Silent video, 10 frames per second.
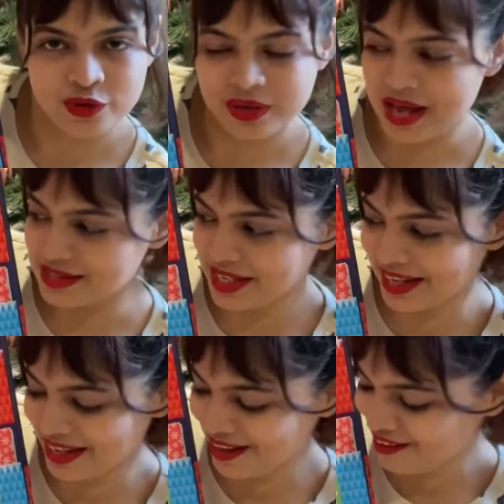as a
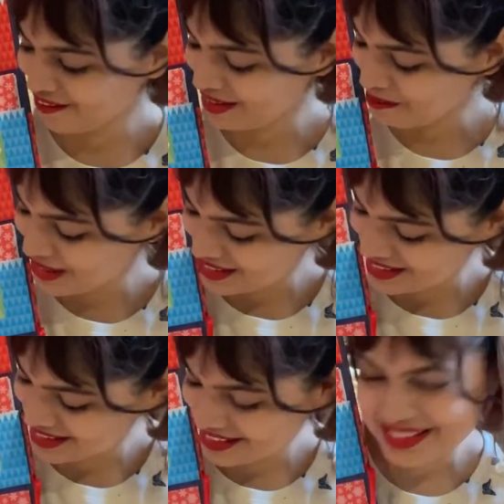gift, because
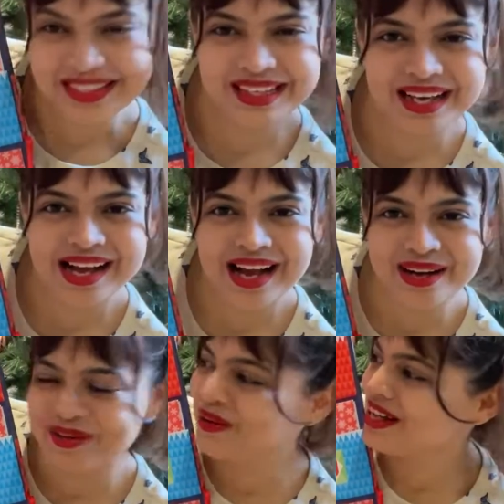I
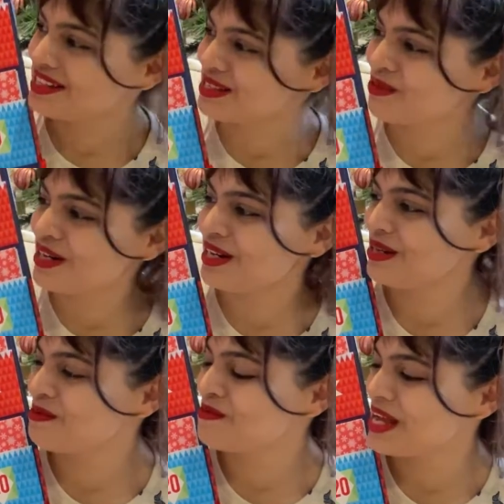don't know, I just wanted
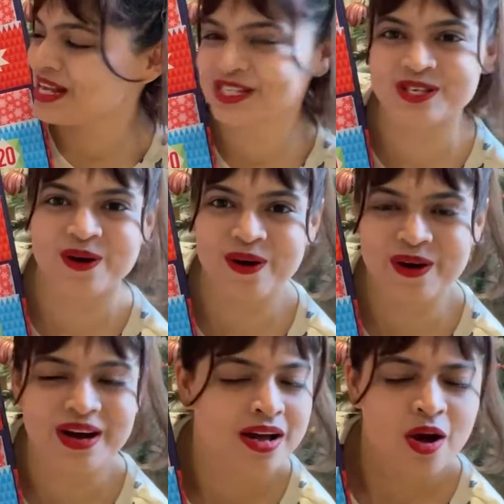to make sure
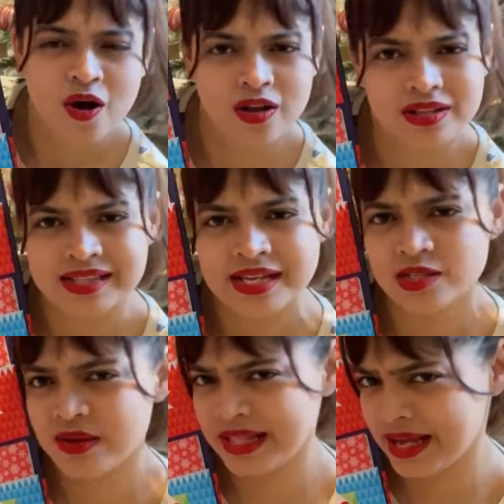all the things
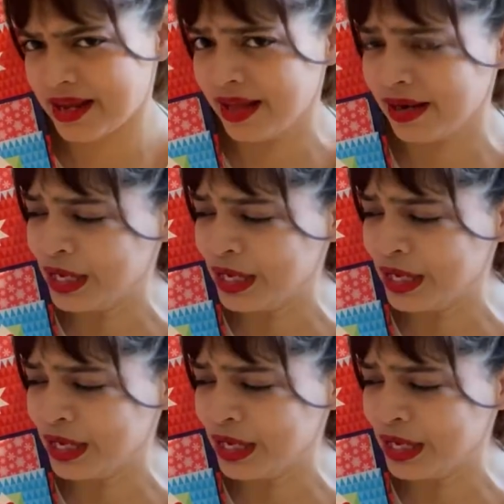were there.